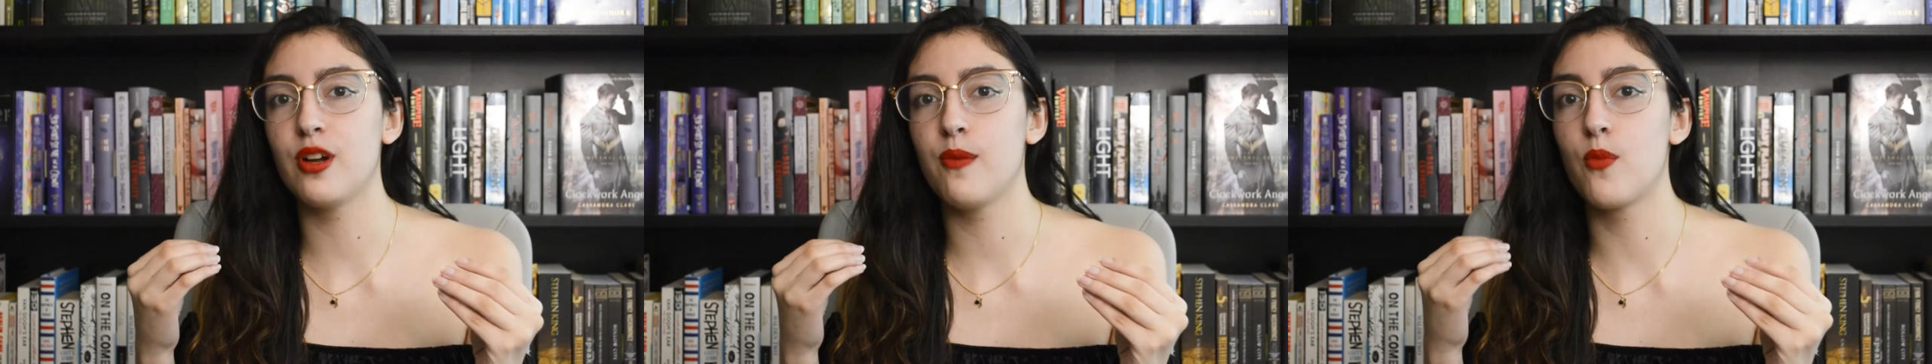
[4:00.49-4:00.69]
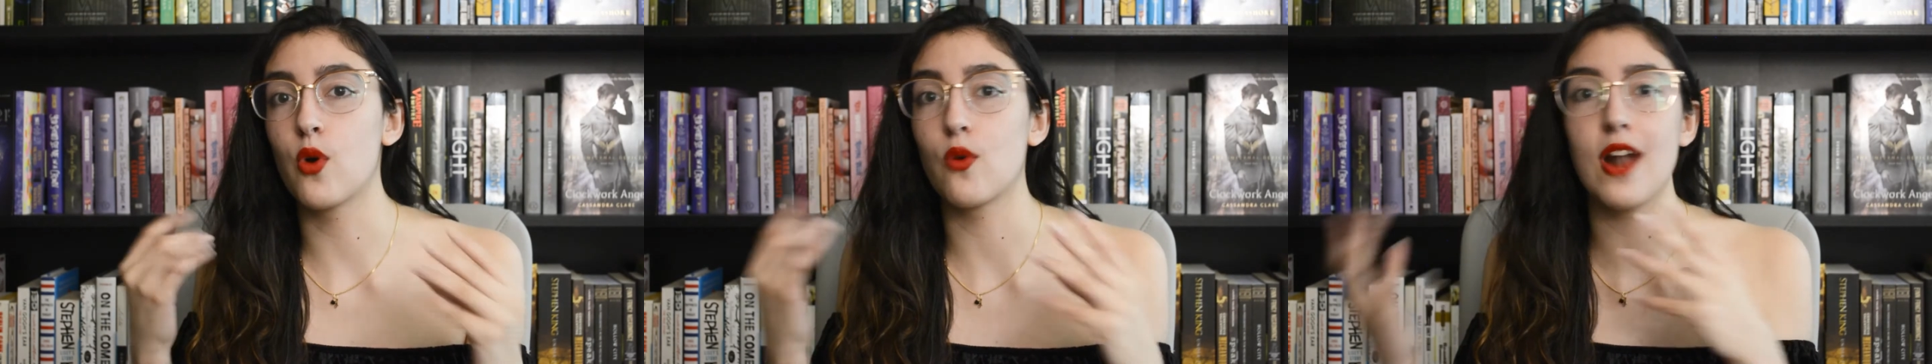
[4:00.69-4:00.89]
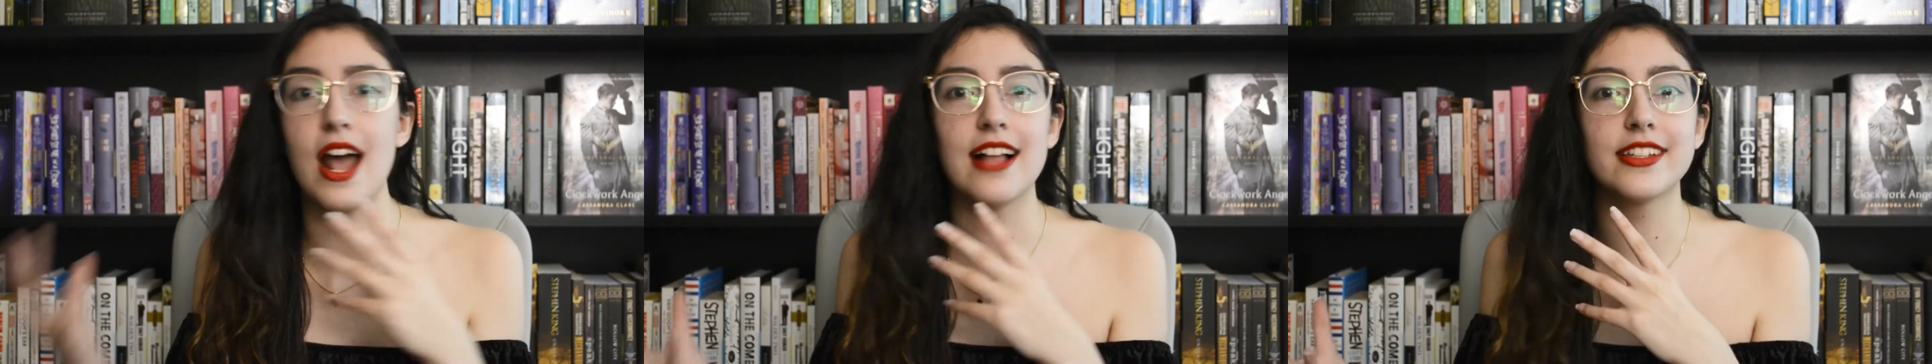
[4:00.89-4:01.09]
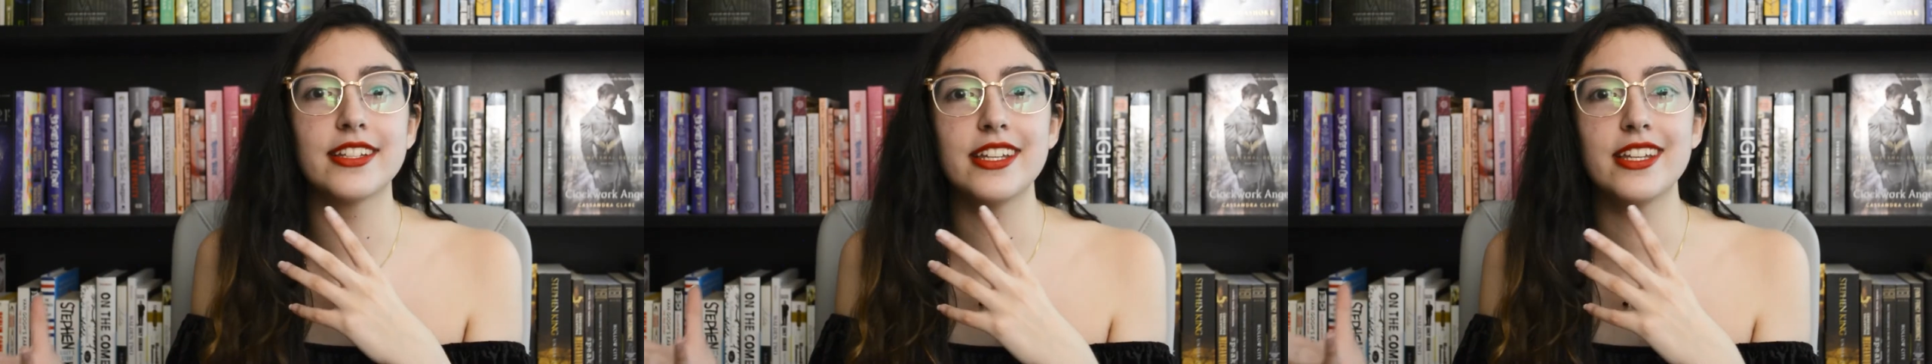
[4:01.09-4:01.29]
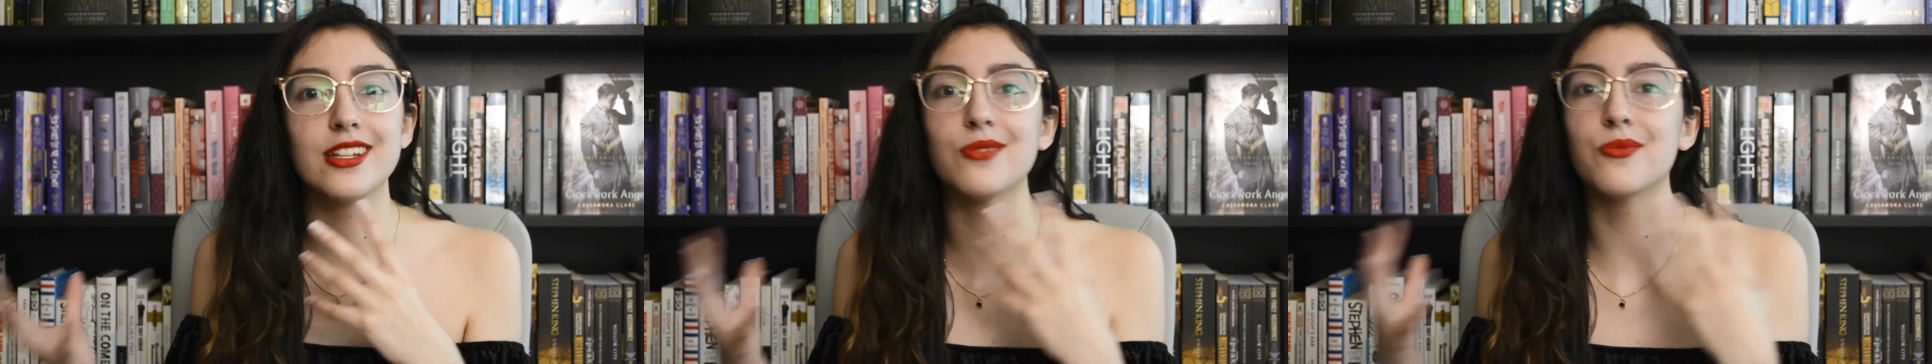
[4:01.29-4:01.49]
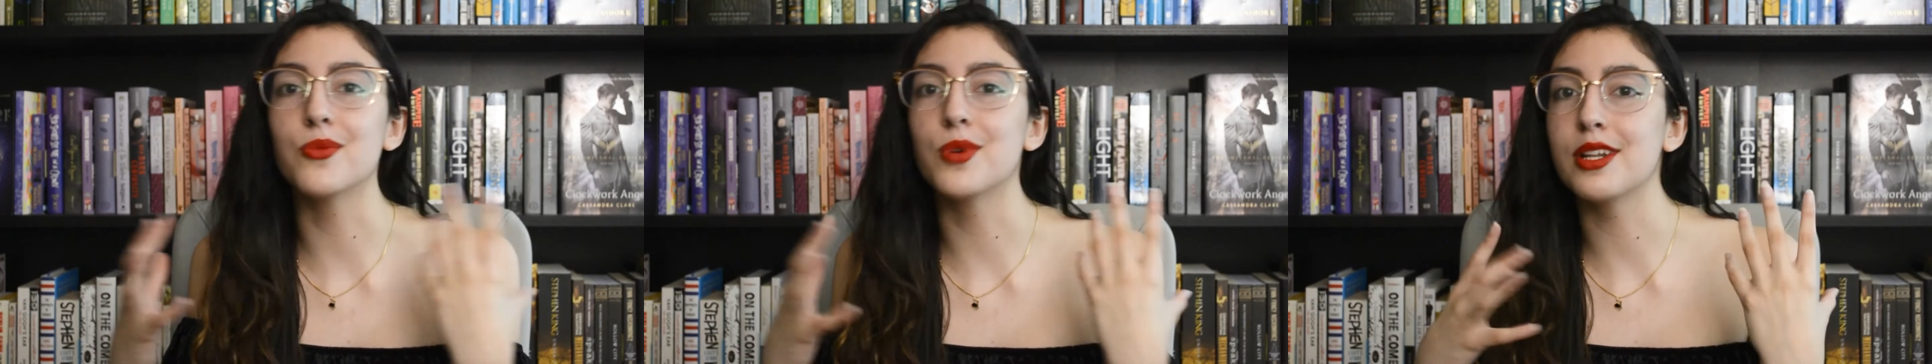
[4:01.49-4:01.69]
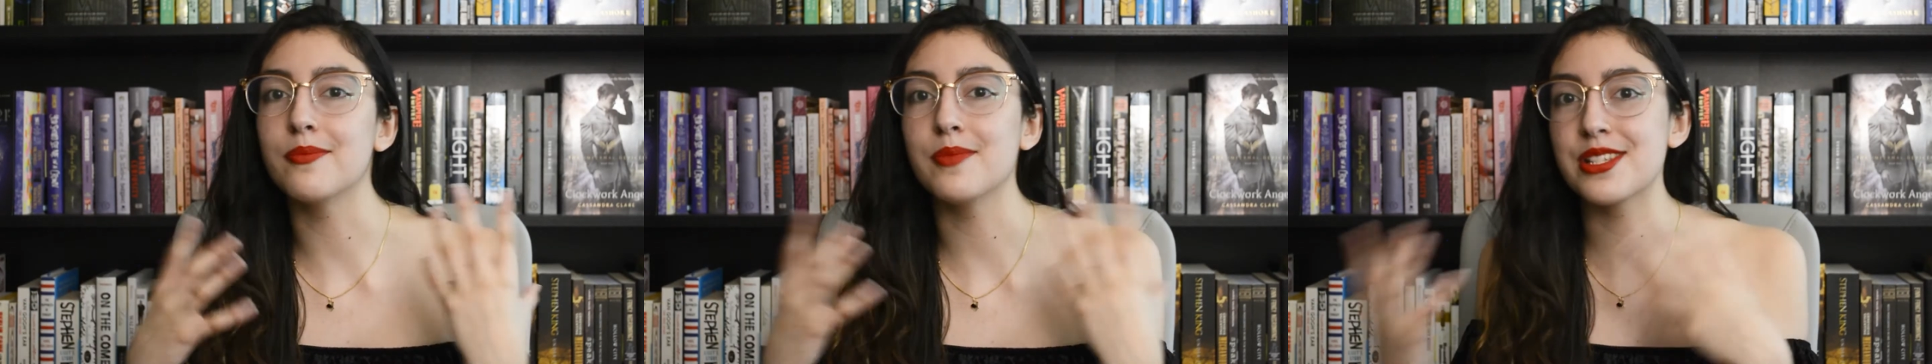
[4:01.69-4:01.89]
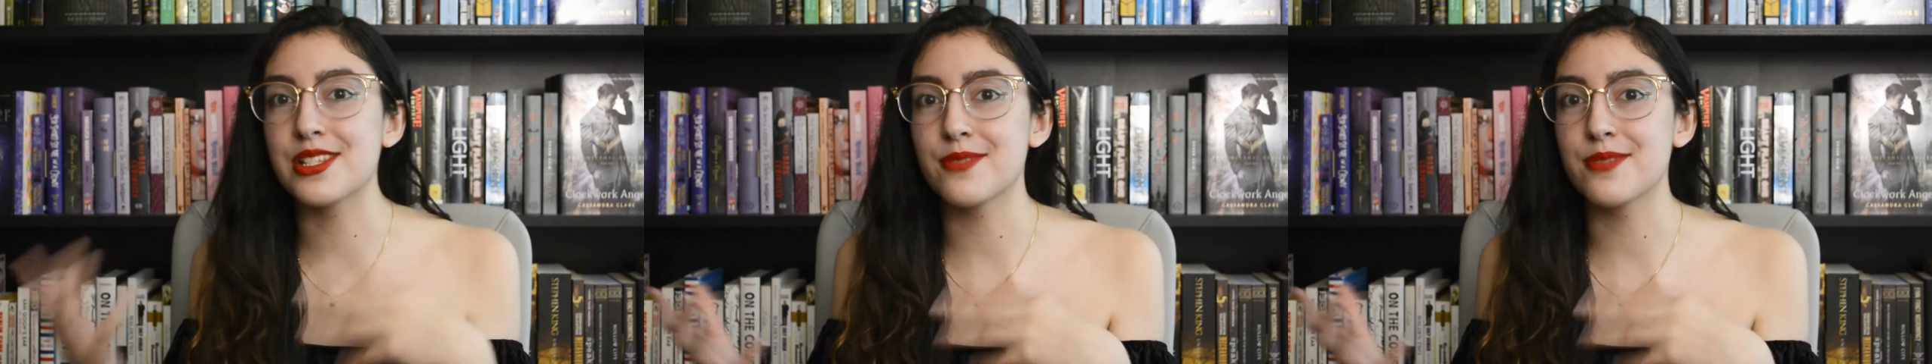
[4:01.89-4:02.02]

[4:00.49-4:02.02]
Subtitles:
morality and what it means